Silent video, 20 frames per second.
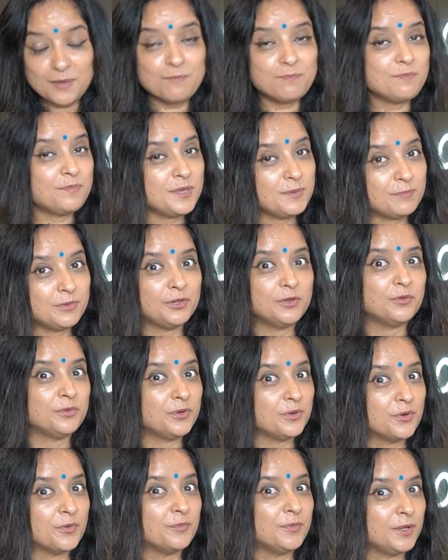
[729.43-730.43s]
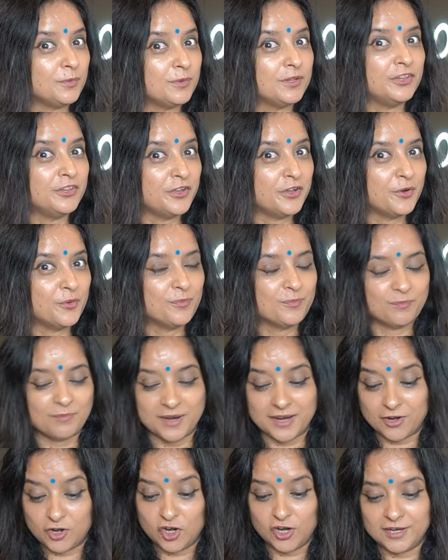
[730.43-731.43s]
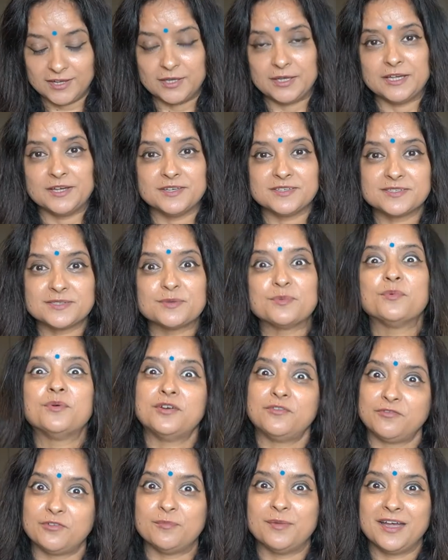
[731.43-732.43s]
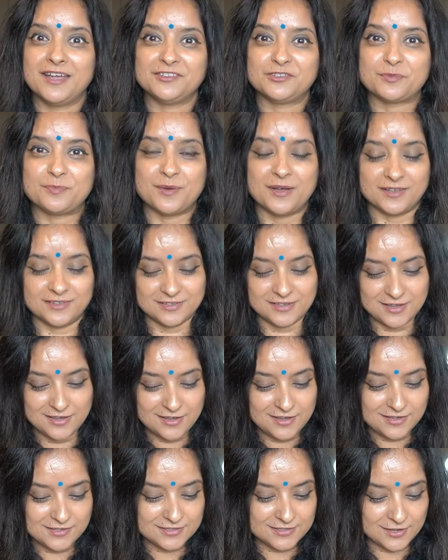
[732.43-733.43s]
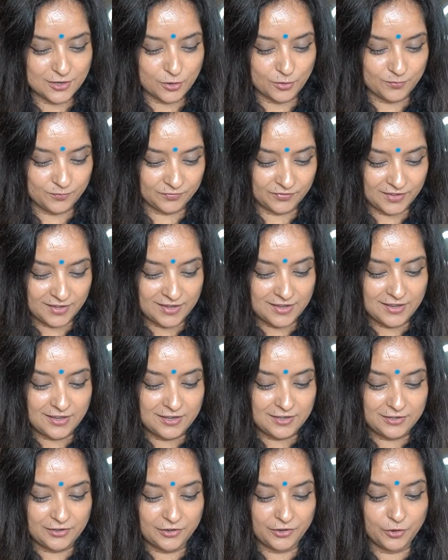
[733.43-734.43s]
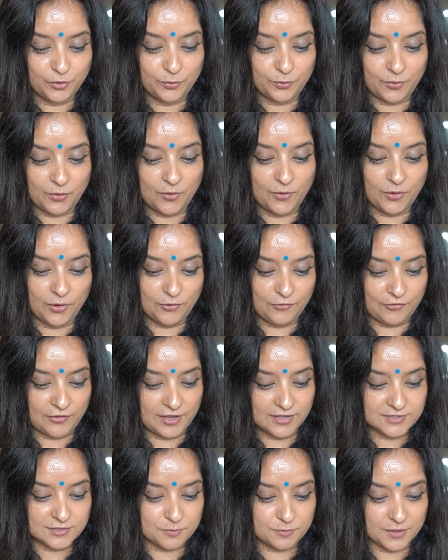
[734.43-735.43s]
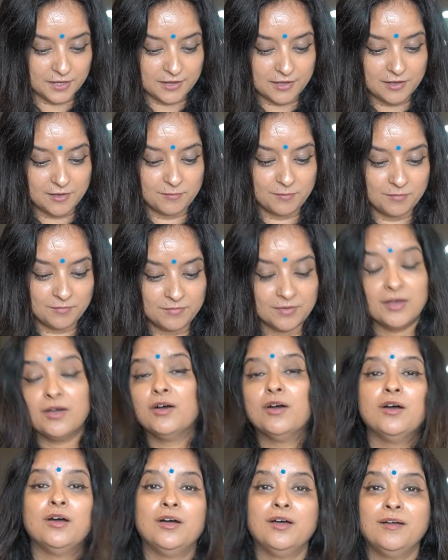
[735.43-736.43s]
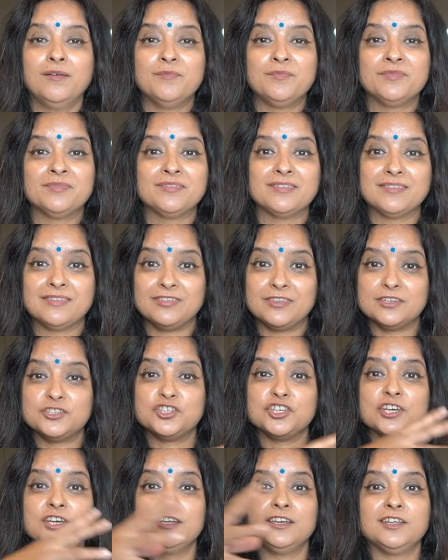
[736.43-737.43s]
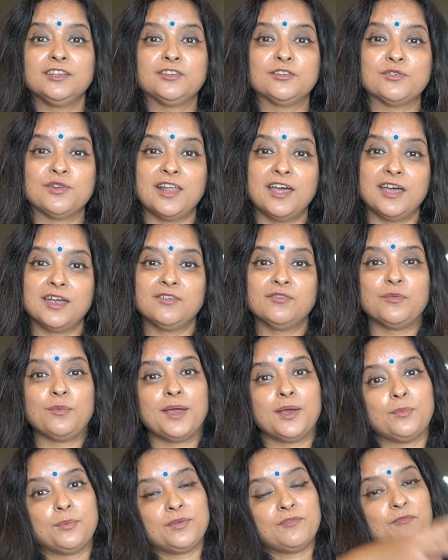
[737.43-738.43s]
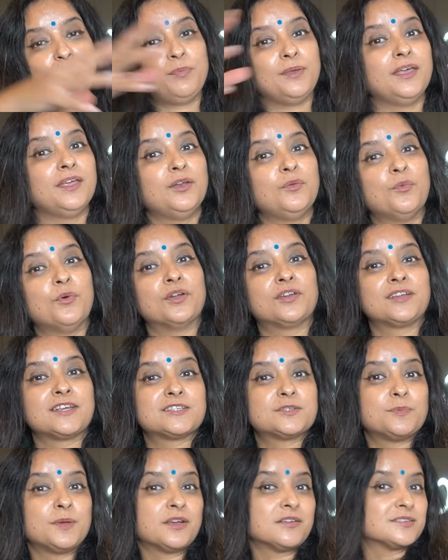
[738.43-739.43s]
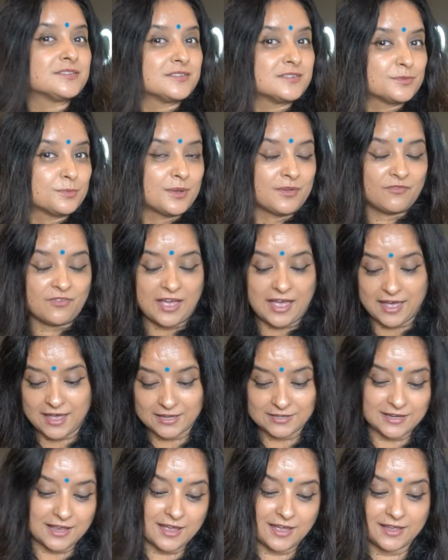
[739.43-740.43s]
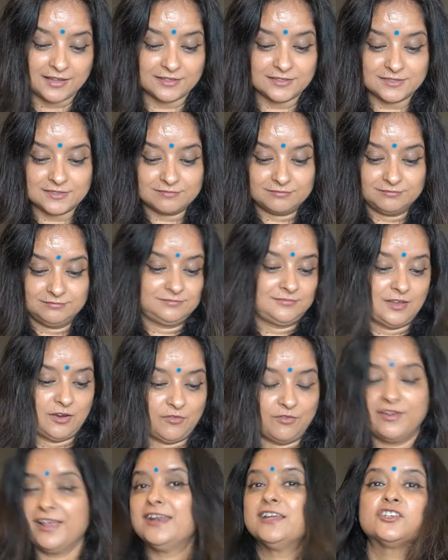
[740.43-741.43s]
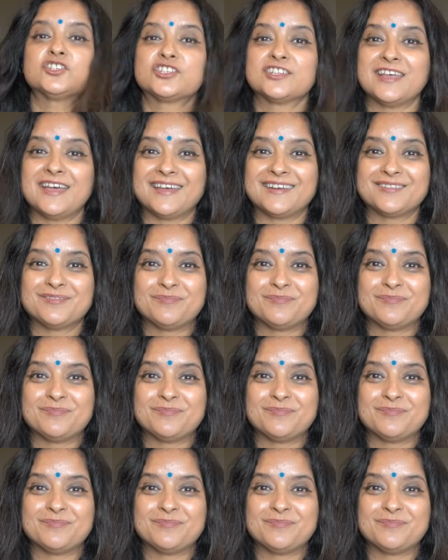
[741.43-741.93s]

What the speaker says: People who know me will know my early years were from Hyderabad. So, you know, all of us become the journey through life, where we've been, what experiences we've had, and relish that.